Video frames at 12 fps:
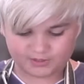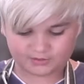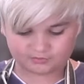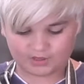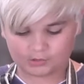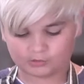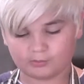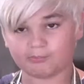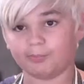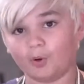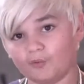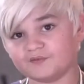it around on
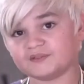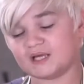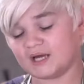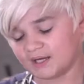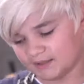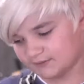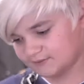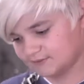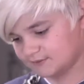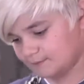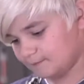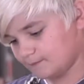both sides.
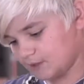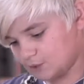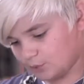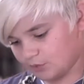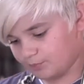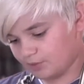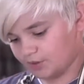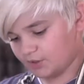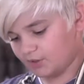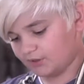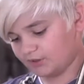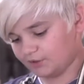So I'm going to put it
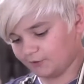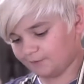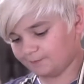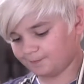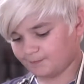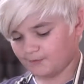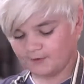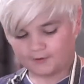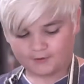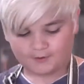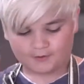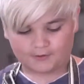on here
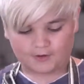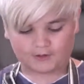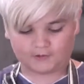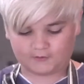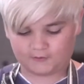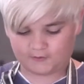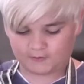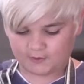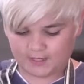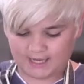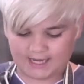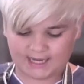on our
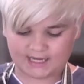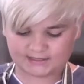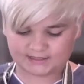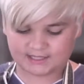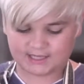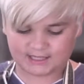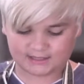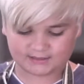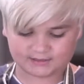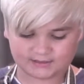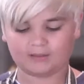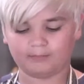hot
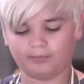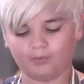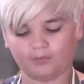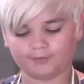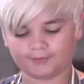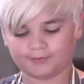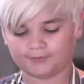board.